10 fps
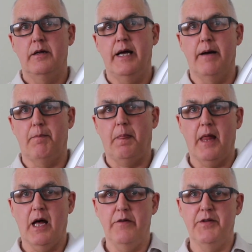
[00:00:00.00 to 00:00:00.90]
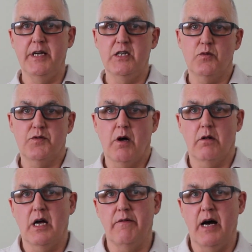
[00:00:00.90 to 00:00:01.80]
Now over the years we've
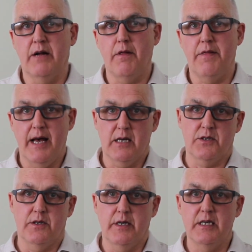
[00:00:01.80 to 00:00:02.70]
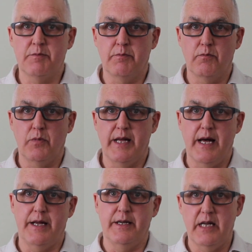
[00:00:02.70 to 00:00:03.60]
sold over one hundred thousand of these
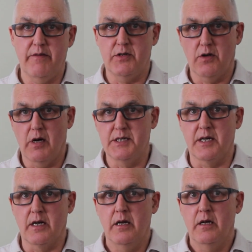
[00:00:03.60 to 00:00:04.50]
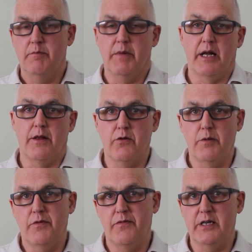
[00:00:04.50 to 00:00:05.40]
without any advertising, mainly through
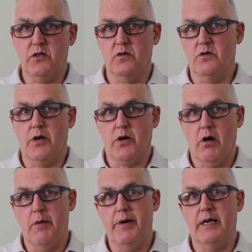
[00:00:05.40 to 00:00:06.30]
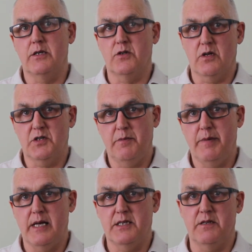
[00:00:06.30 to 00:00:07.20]
professionals like chiropractors,
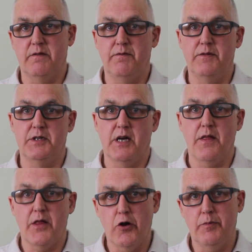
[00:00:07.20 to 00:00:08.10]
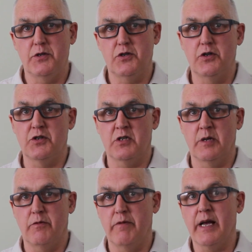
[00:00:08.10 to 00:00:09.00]
osteopaths and physiotherapists using
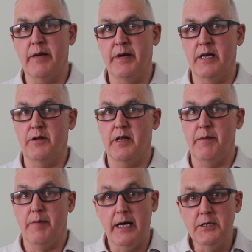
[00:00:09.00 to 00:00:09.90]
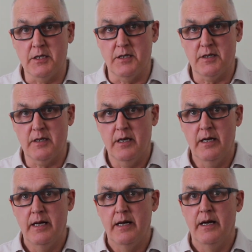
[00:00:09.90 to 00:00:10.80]
them and recommended to their patients.
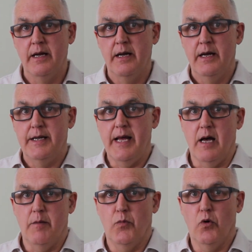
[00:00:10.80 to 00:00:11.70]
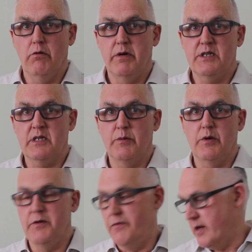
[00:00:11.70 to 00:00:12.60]
Now, more recently
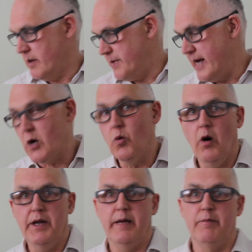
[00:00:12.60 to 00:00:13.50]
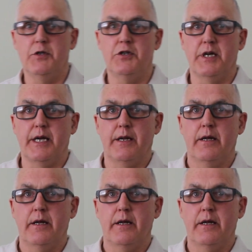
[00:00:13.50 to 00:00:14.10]
we've developed our quad head machine.